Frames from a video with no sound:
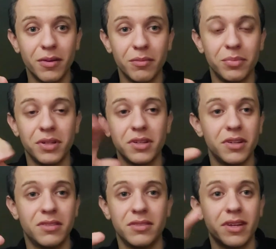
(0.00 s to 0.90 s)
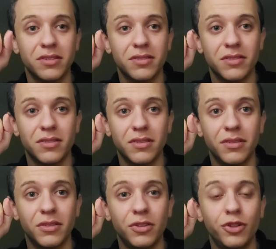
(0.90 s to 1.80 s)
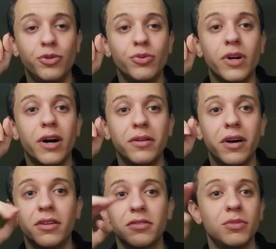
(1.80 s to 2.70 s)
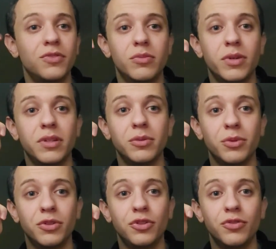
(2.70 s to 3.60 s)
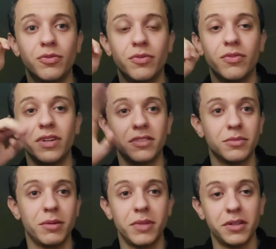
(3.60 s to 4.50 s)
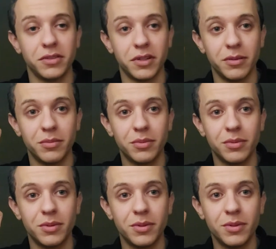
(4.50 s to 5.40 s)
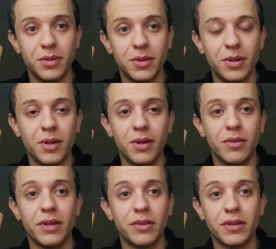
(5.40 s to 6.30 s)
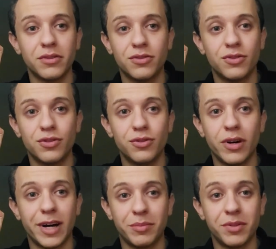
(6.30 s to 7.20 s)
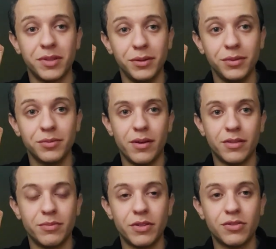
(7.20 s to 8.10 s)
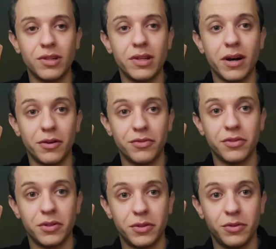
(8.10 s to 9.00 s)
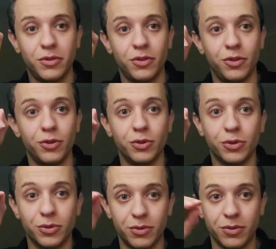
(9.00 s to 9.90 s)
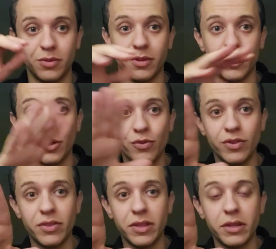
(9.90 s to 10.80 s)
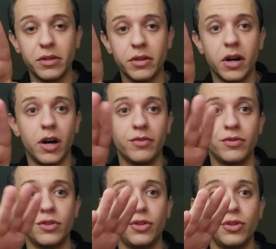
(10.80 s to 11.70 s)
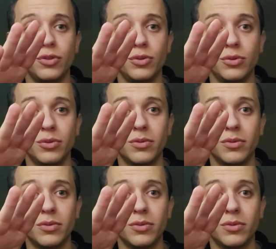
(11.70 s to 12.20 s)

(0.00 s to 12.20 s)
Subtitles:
because you can't ask me for money when you've my mind up. That's just not happening, especially after the COVID thing, after you